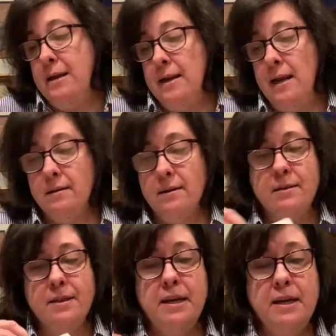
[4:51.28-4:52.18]
Now the
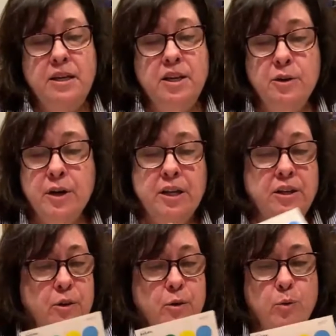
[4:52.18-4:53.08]
thing, you can
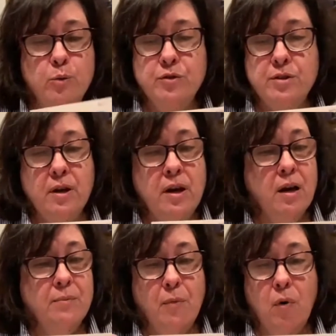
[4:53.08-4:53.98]
use
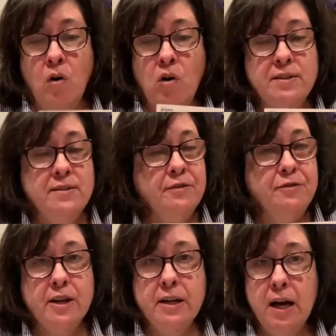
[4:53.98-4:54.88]
all
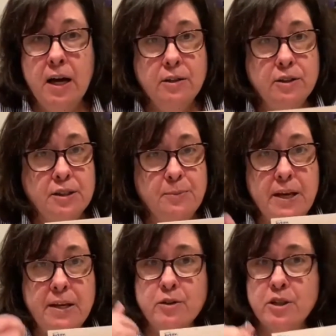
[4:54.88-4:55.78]
different colors to
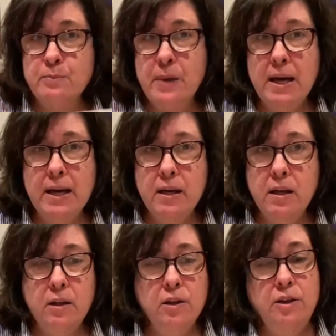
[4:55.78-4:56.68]
make your
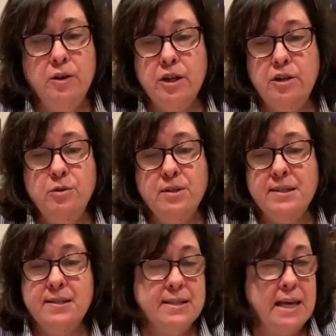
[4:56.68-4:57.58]
smile. You can use
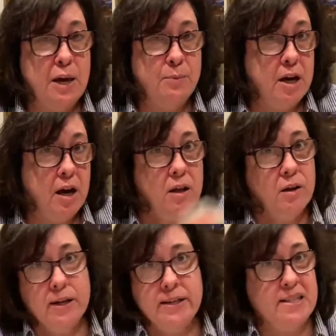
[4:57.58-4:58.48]
the same
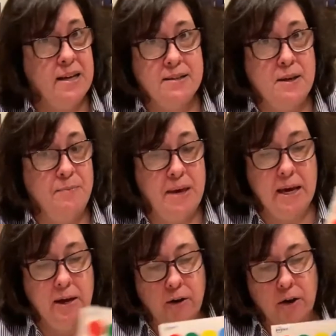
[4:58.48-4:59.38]
color. It doesn't
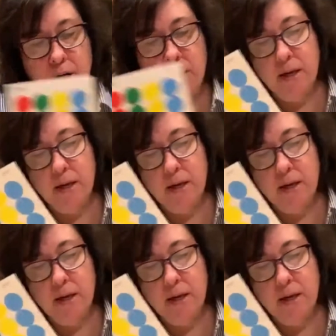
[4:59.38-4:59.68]
matter.